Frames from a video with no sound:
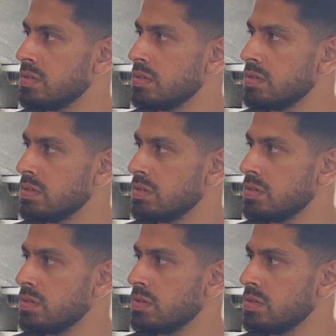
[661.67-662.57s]

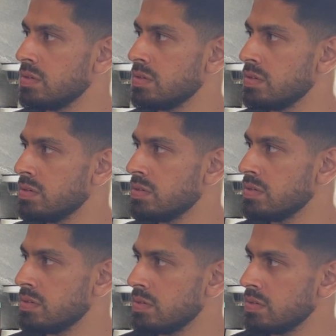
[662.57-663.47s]

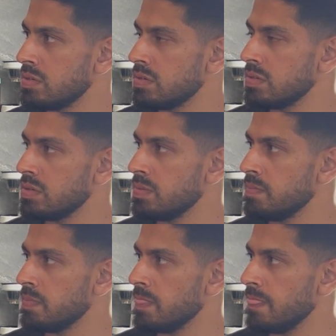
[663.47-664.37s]

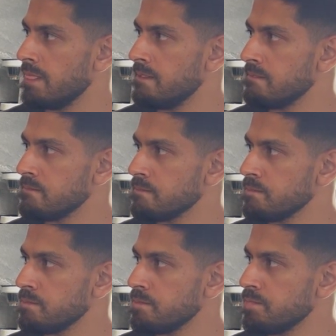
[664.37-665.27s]

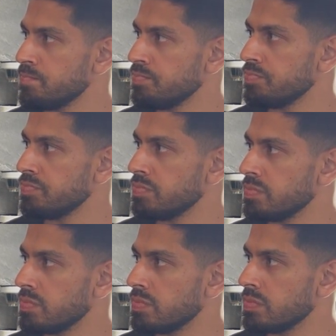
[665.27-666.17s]

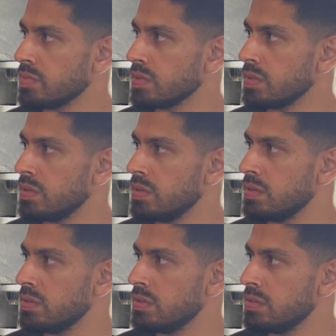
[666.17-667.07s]

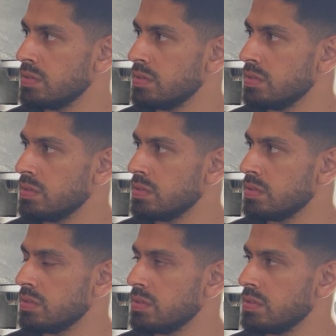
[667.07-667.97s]

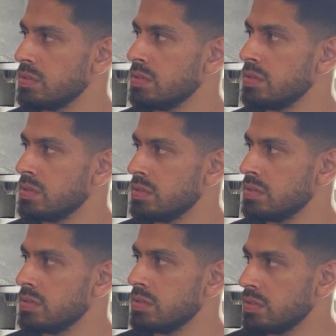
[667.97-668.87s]

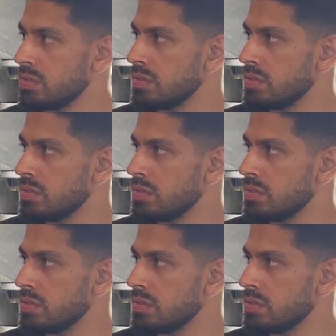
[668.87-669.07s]
No words are spoken by the person on screen.